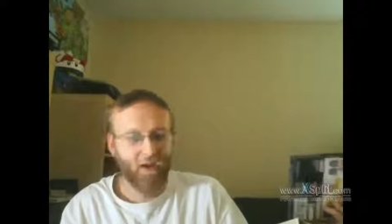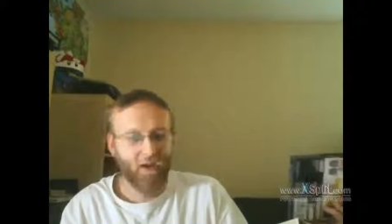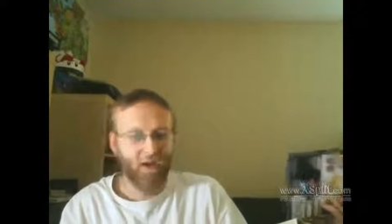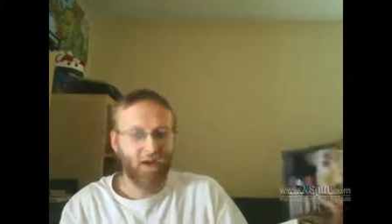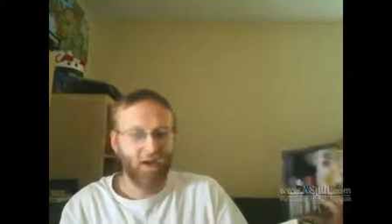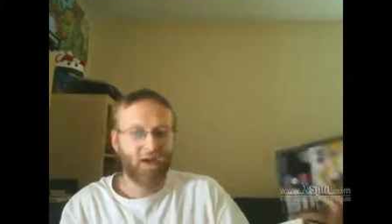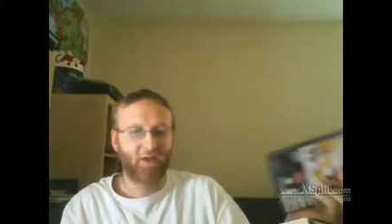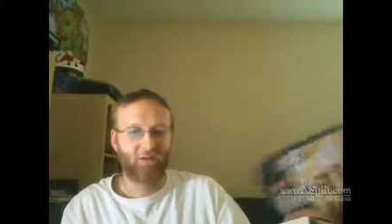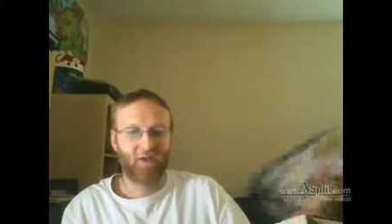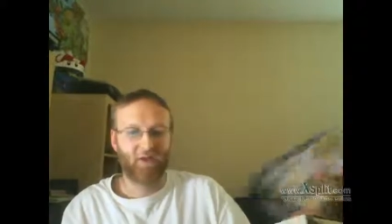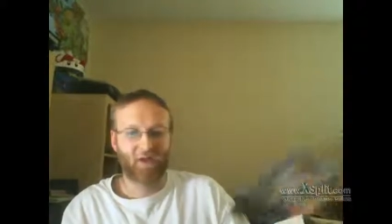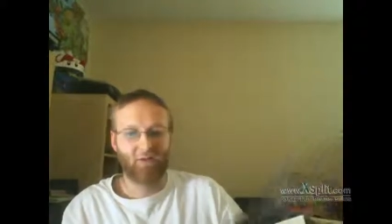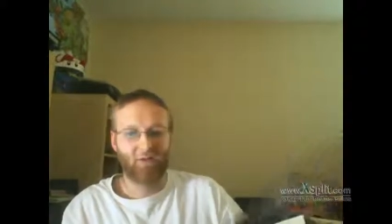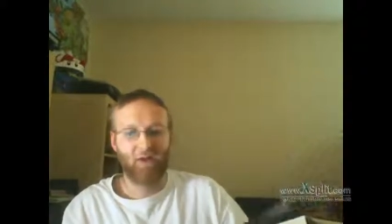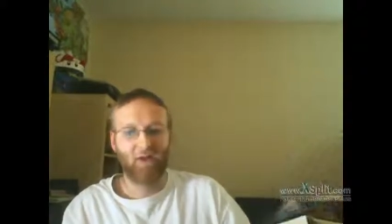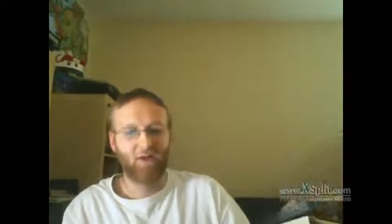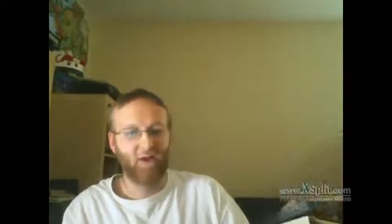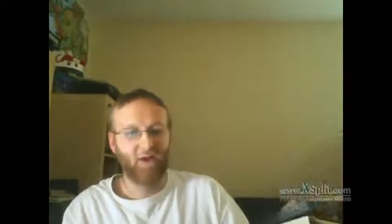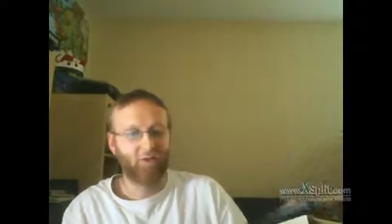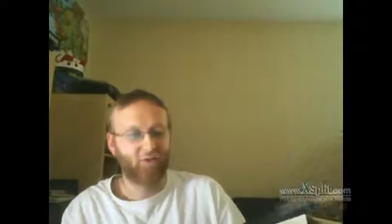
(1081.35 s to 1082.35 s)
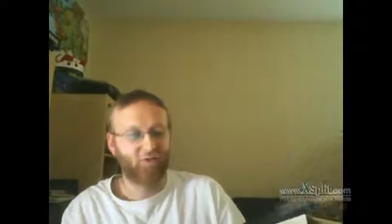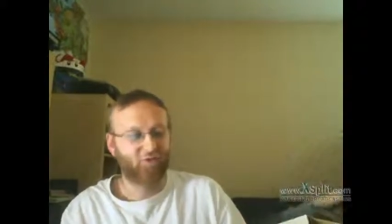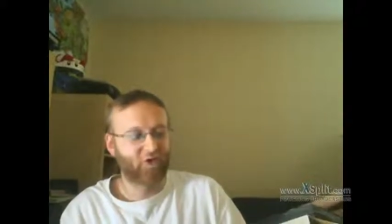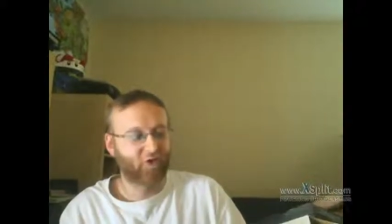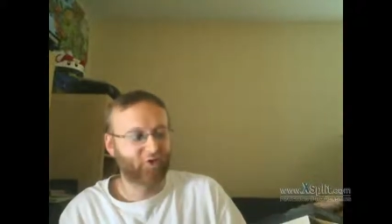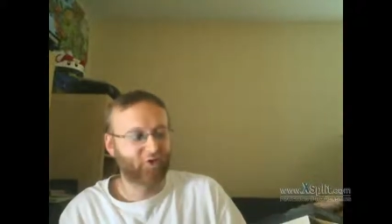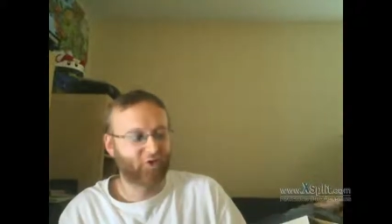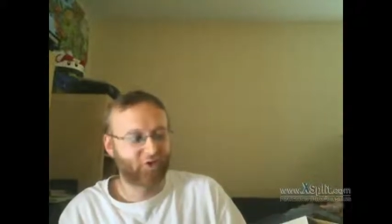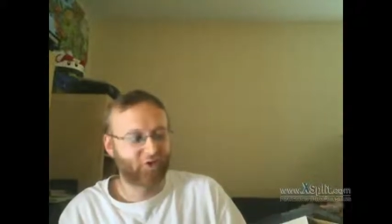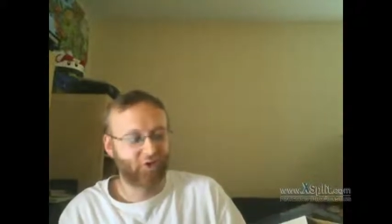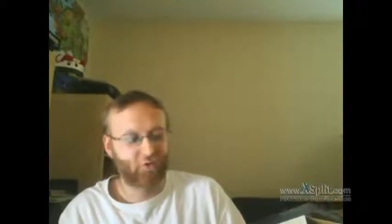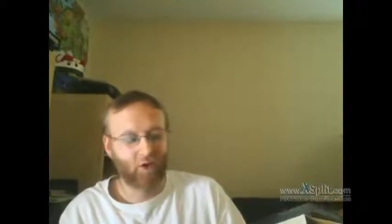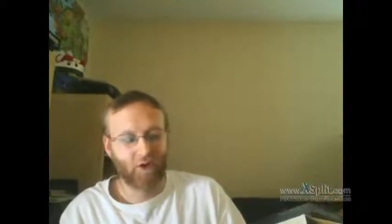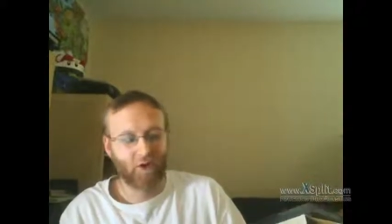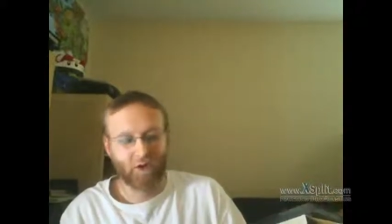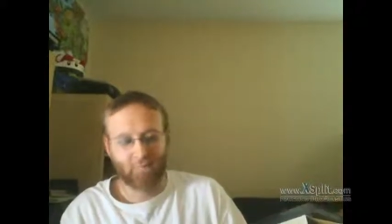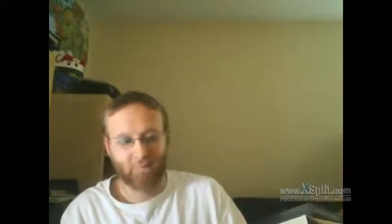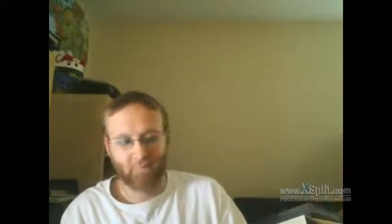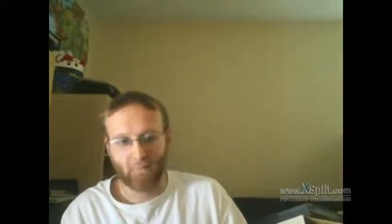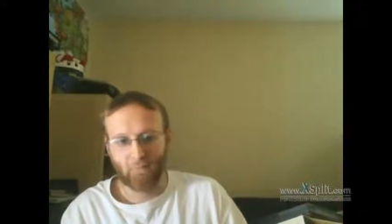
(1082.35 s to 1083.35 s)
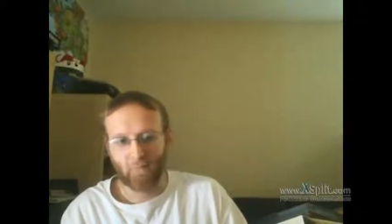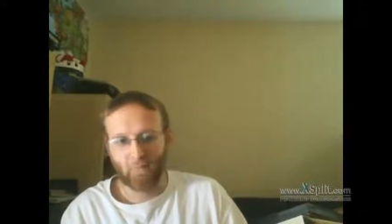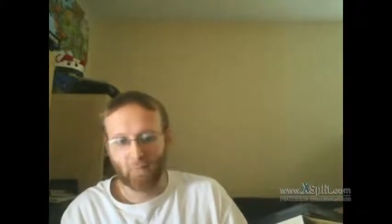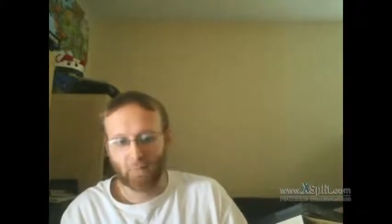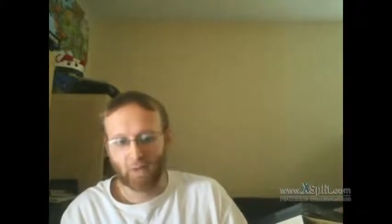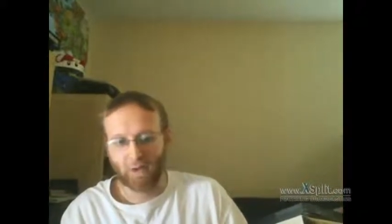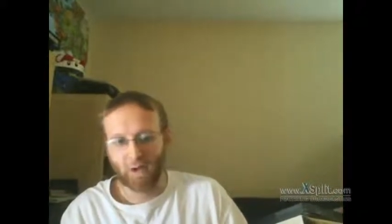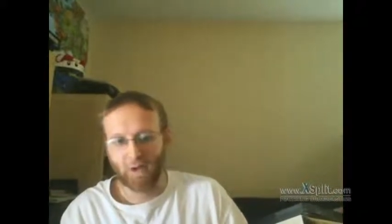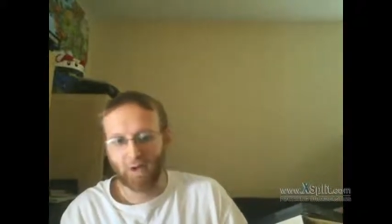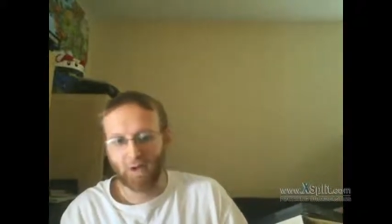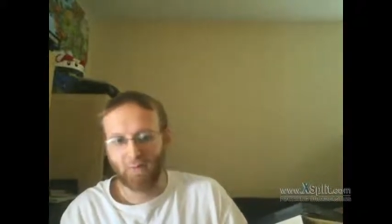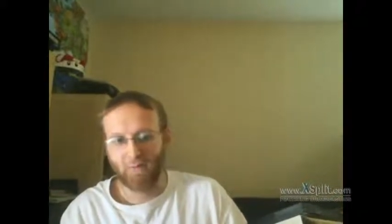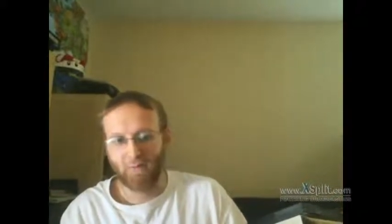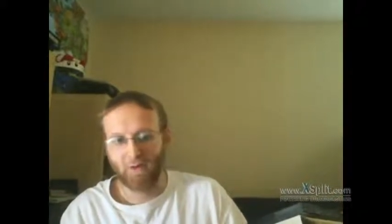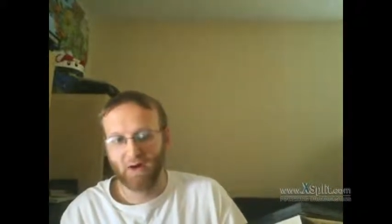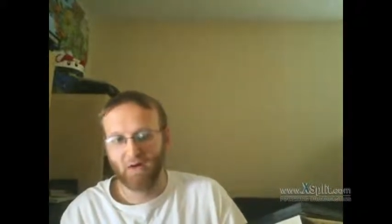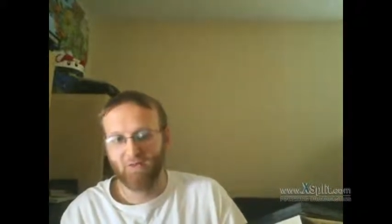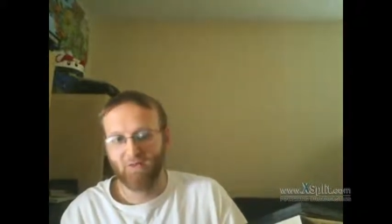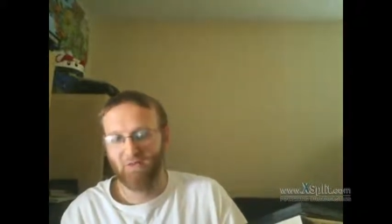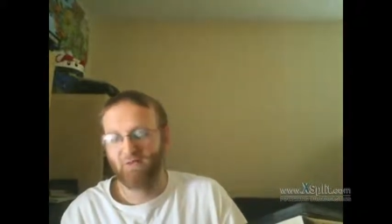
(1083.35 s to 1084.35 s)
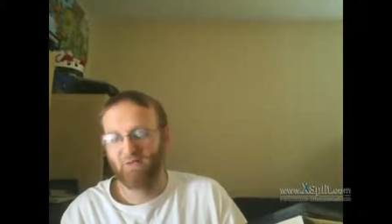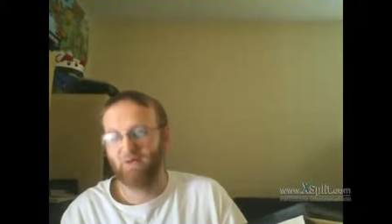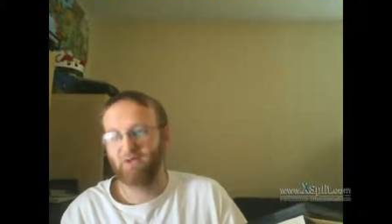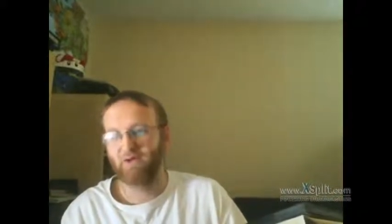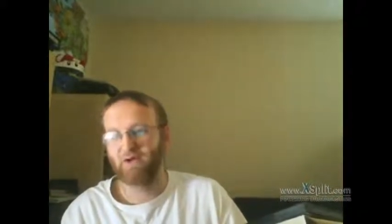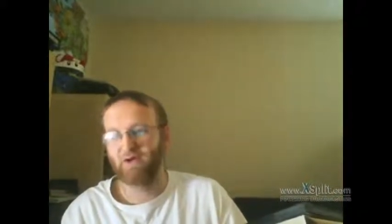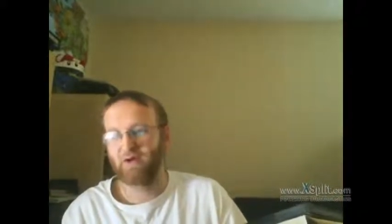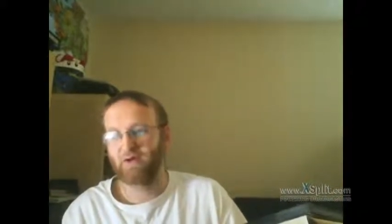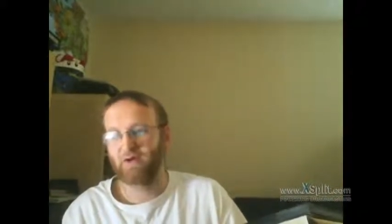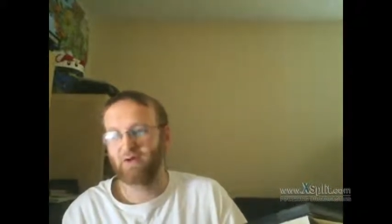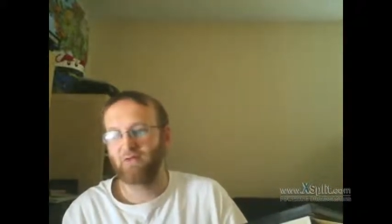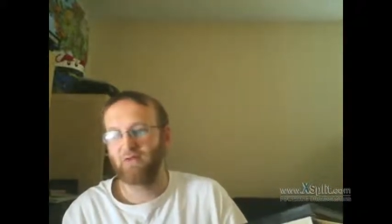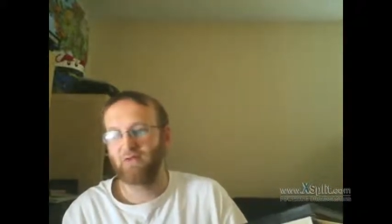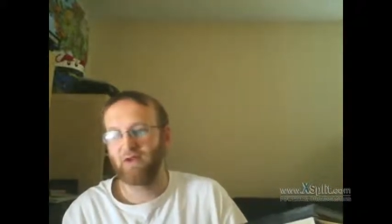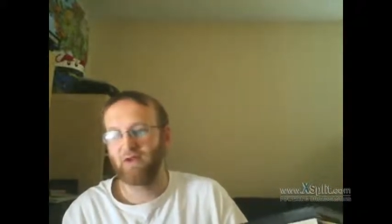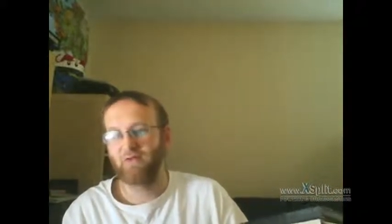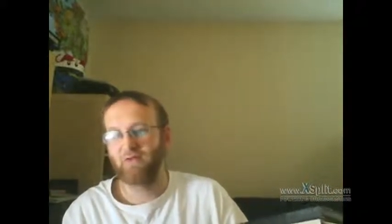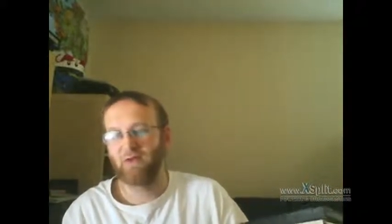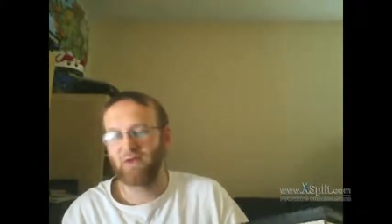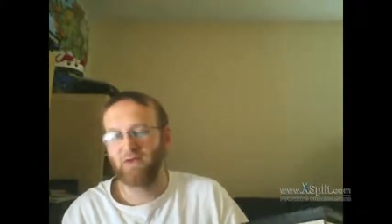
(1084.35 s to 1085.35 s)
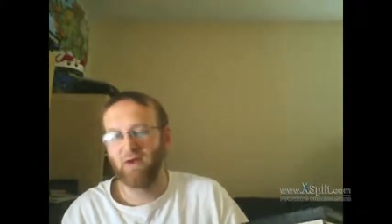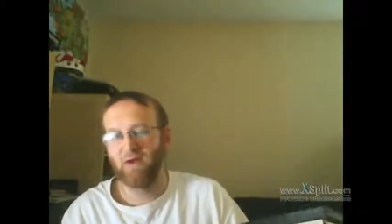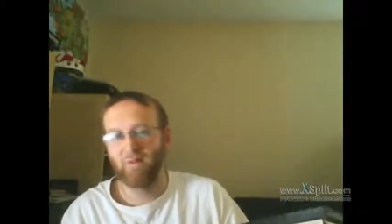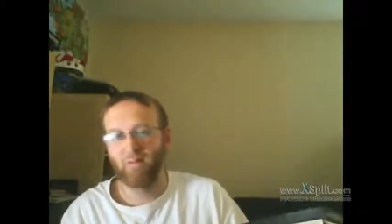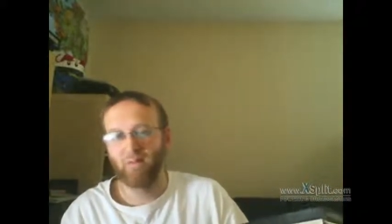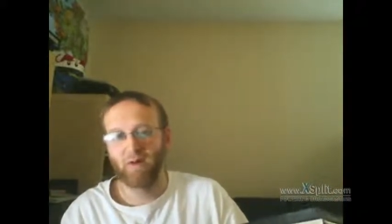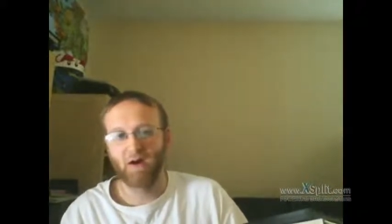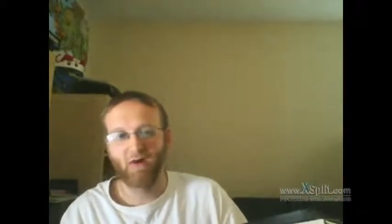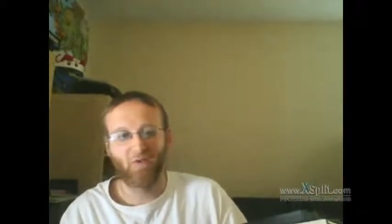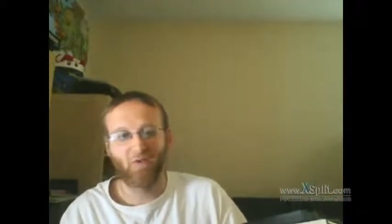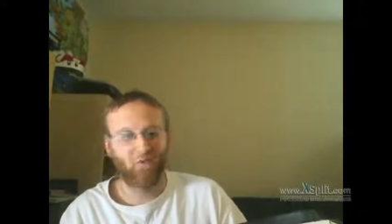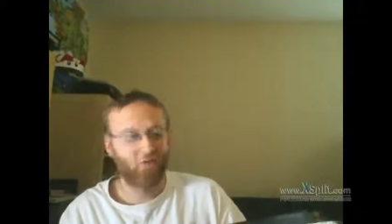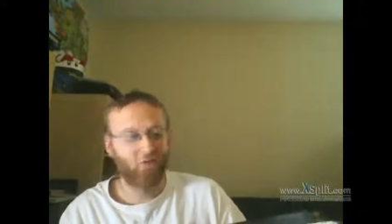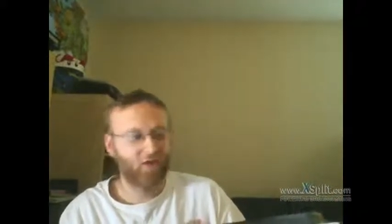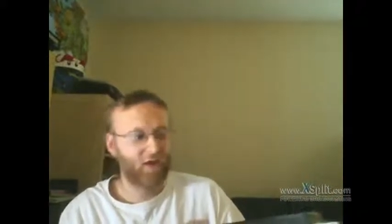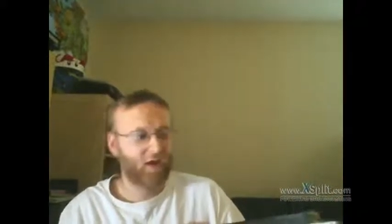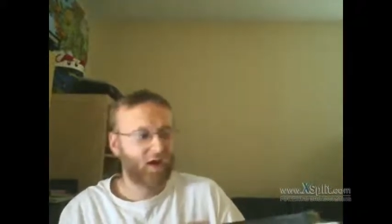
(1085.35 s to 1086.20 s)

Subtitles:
He's like, well, I would charge you $20 for it, but this is a yard sale. He's like, $10.